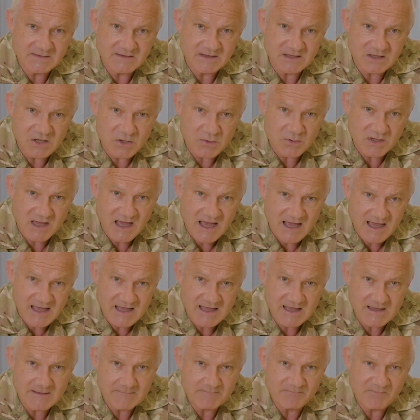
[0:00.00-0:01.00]
The
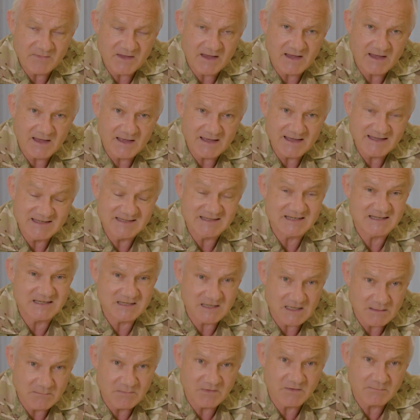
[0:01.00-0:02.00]
UK is
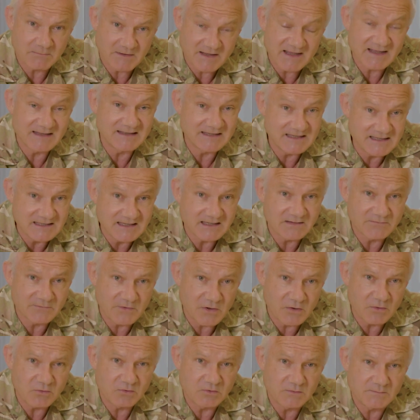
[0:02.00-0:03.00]
determined to play a leading
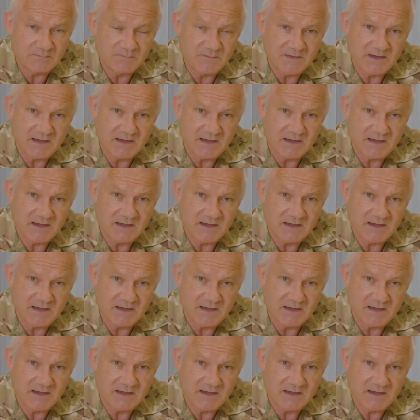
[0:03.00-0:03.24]
role